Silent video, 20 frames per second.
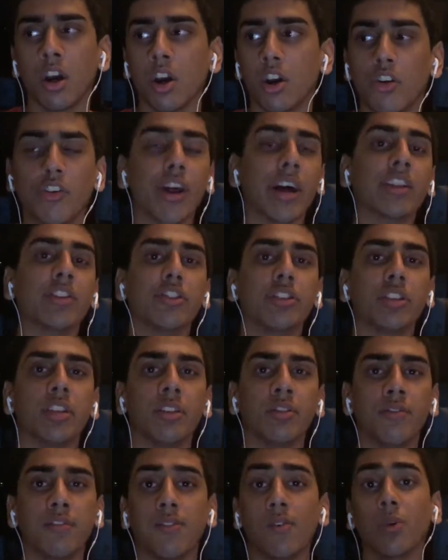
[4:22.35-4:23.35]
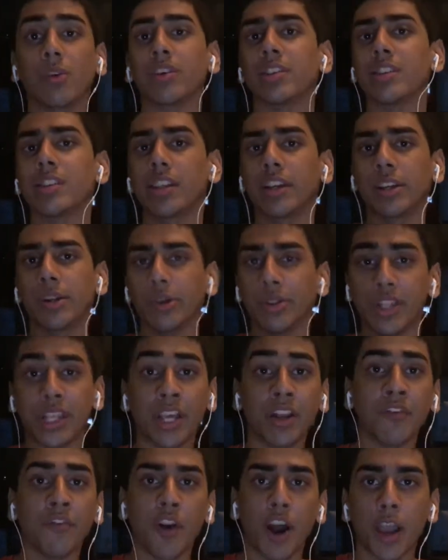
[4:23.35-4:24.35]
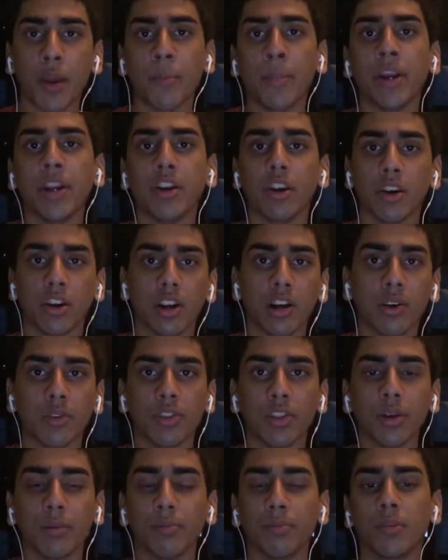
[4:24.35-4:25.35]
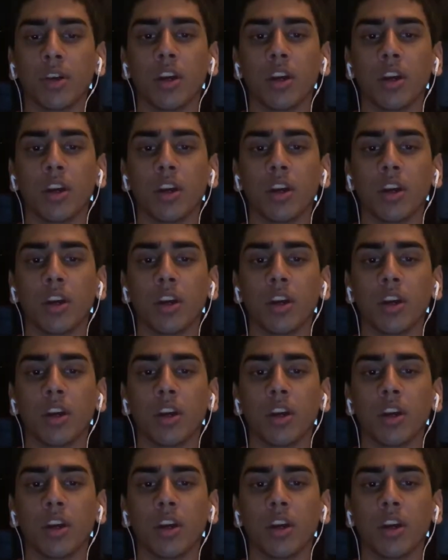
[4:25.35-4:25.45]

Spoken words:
rather than focusing on the environment around them.